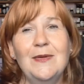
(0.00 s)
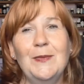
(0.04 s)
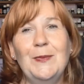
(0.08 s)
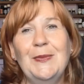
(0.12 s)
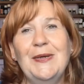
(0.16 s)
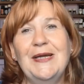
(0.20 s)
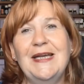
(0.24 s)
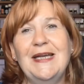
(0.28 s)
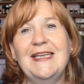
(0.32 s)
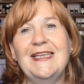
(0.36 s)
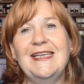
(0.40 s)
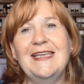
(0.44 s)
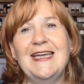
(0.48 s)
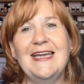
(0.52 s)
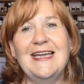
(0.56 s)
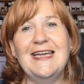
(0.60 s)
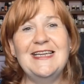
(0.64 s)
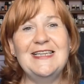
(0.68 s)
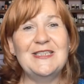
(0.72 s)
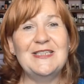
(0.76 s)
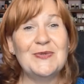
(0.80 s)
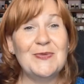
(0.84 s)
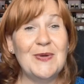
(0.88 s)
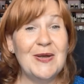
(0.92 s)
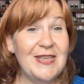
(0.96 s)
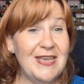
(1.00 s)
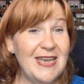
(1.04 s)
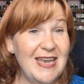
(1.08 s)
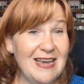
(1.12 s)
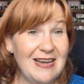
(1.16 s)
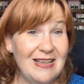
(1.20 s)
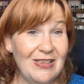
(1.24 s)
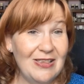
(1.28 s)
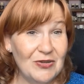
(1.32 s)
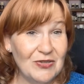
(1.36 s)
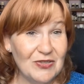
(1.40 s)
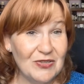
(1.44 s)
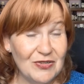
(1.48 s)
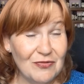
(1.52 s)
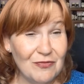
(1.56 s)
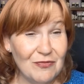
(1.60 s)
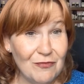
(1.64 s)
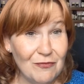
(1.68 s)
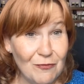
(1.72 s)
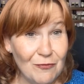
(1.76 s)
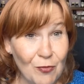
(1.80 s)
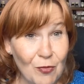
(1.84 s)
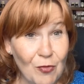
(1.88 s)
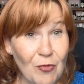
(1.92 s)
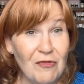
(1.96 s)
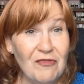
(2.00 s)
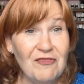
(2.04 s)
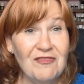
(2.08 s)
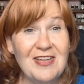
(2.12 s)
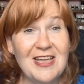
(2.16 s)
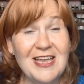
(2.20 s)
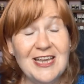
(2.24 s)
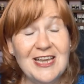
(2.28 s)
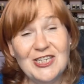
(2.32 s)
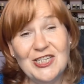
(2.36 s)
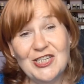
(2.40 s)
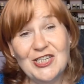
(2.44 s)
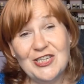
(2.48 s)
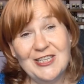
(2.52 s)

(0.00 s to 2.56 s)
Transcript: But in the East, where they eat lots of raw fish